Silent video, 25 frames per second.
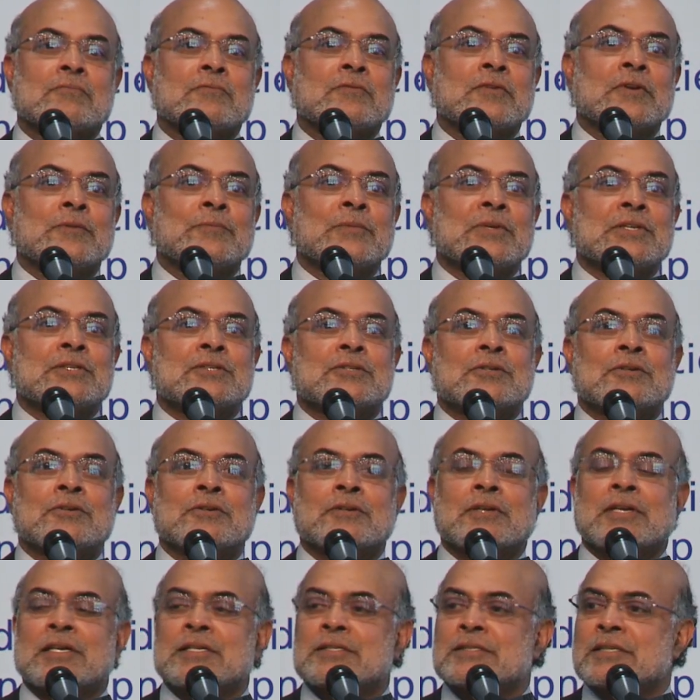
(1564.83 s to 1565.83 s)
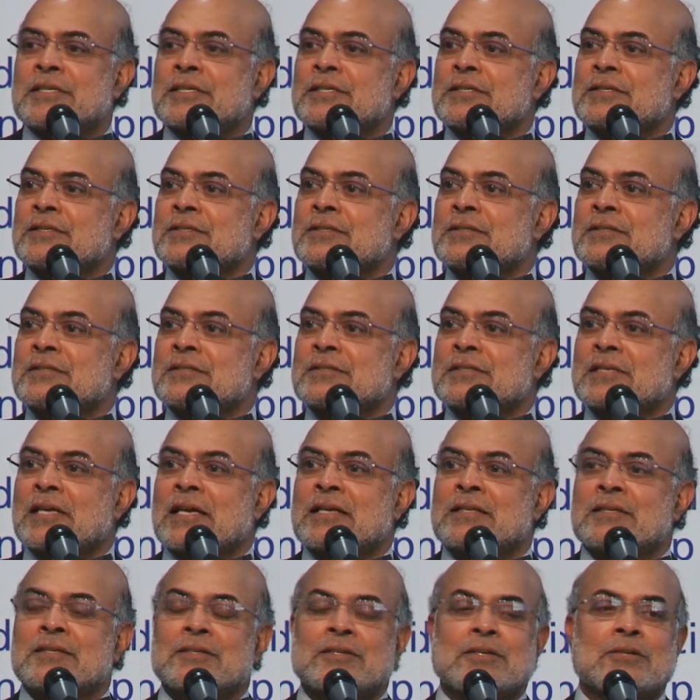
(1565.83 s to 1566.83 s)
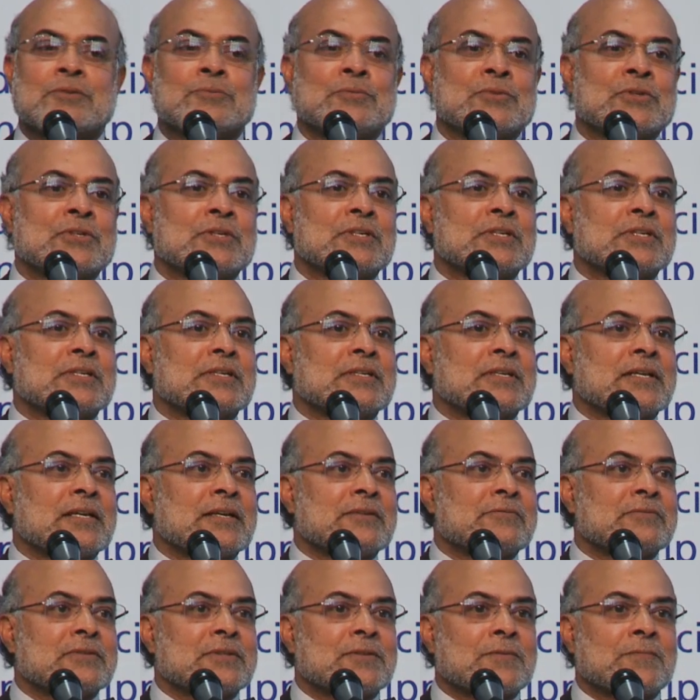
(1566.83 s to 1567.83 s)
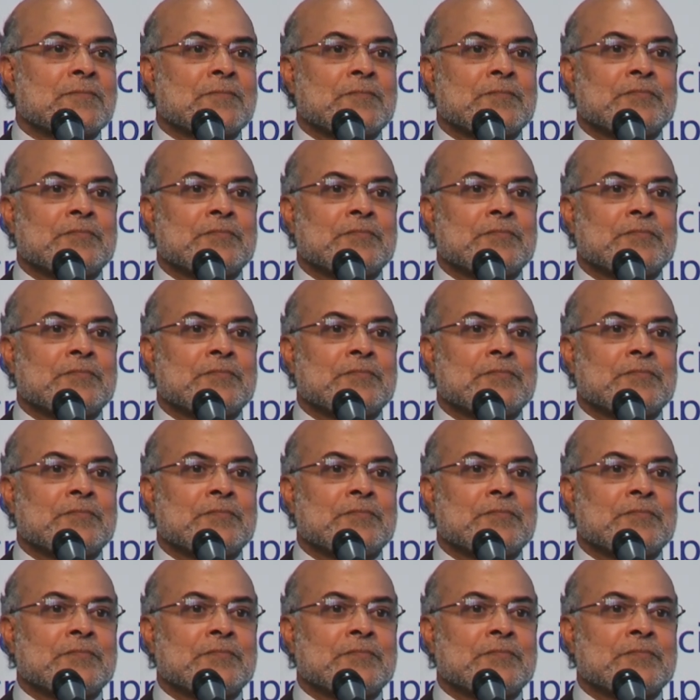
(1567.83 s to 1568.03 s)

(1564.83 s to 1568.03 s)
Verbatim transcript: women's organizations at the community level.